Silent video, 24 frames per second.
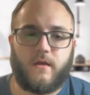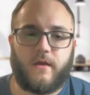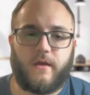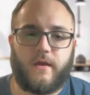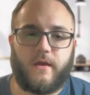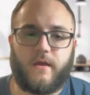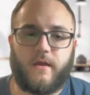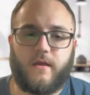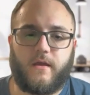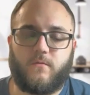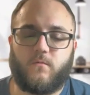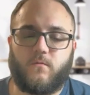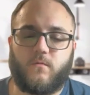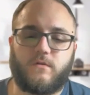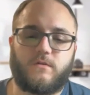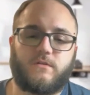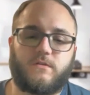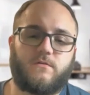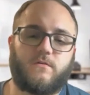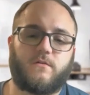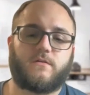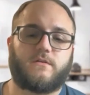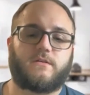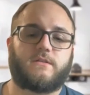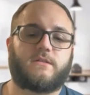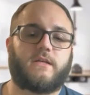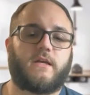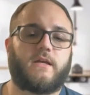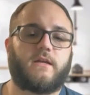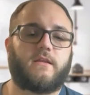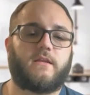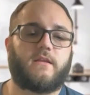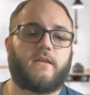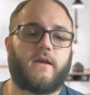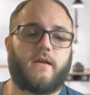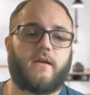And once you mm-hmm.
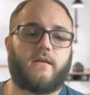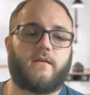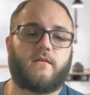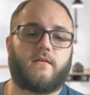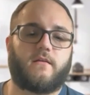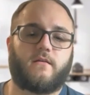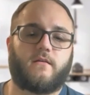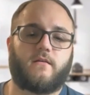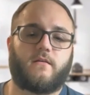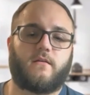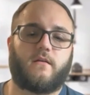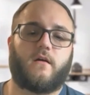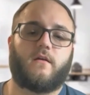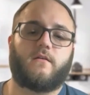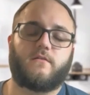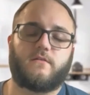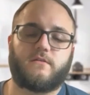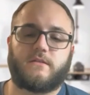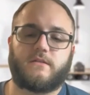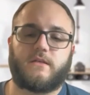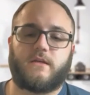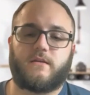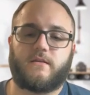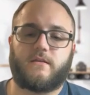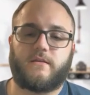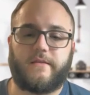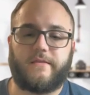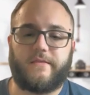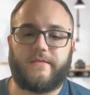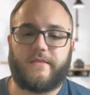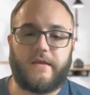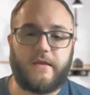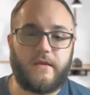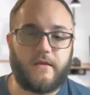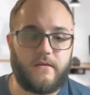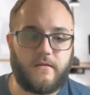understand that, understand that
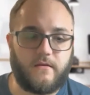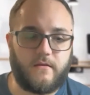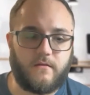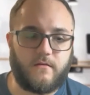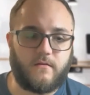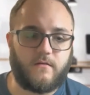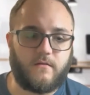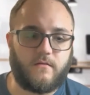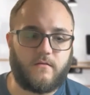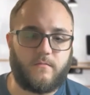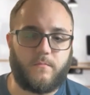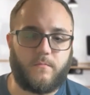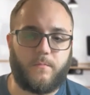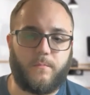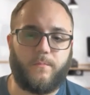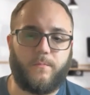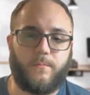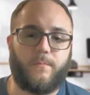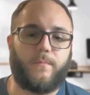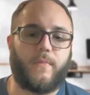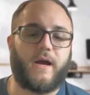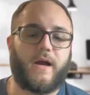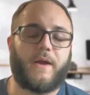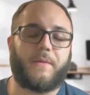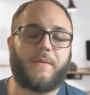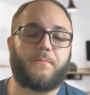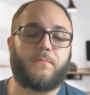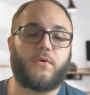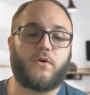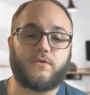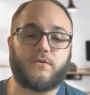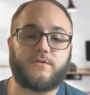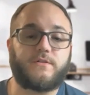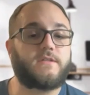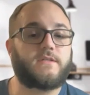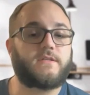then by
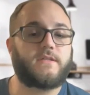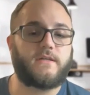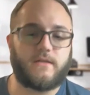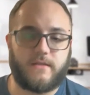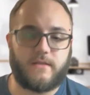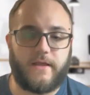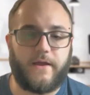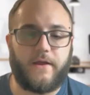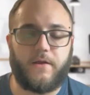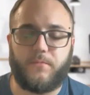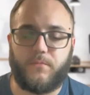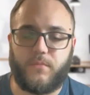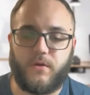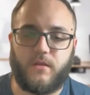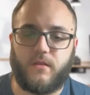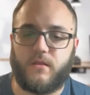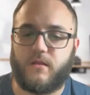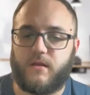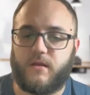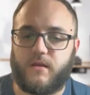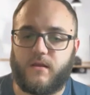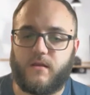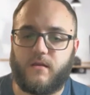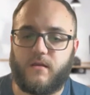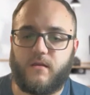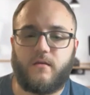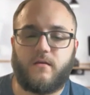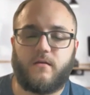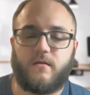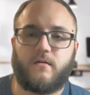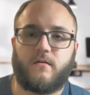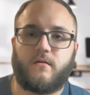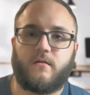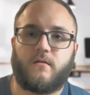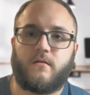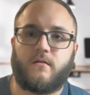purchasing a liability,
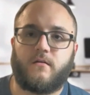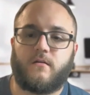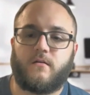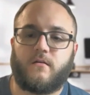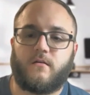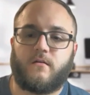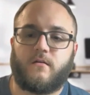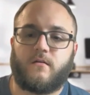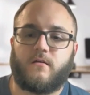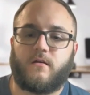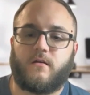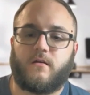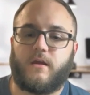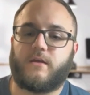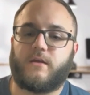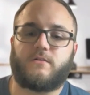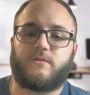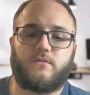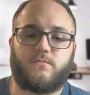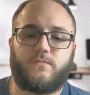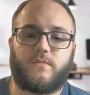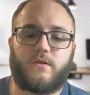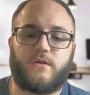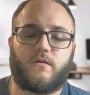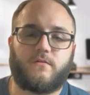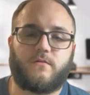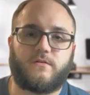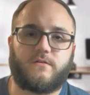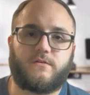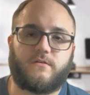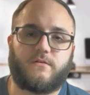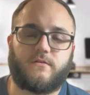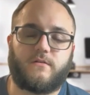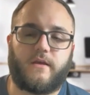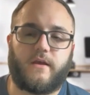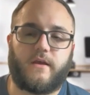it should be
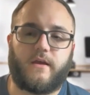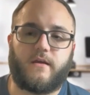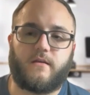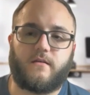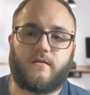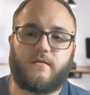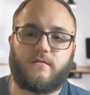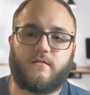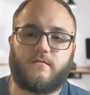understood that